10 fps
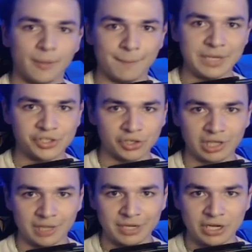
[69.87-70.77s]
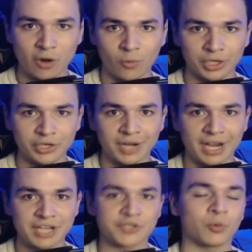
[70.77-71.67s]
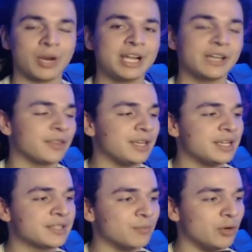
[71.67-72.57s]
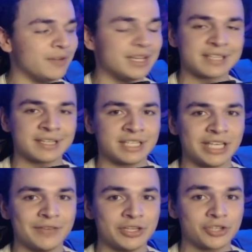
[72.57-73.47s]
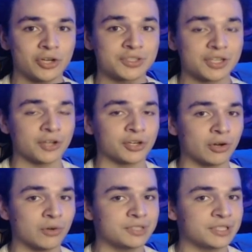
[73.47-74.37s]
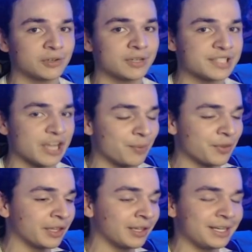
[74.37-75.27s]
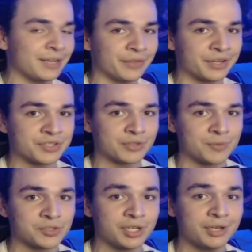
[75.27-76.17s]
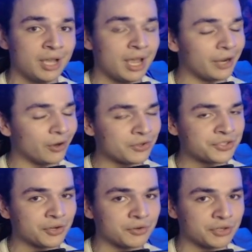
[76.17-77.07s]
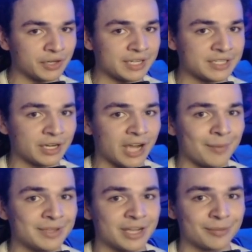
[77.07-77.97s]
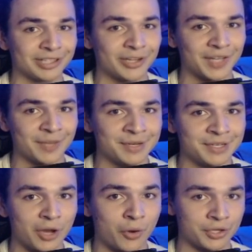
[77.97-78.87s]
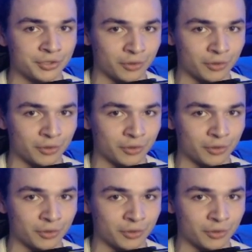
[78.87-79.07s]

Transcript: Be sure to let me know where you guys rank these movies and TV shows on your own tier list. I'll put the link in the description. And also, you guys can comment down below and let me know your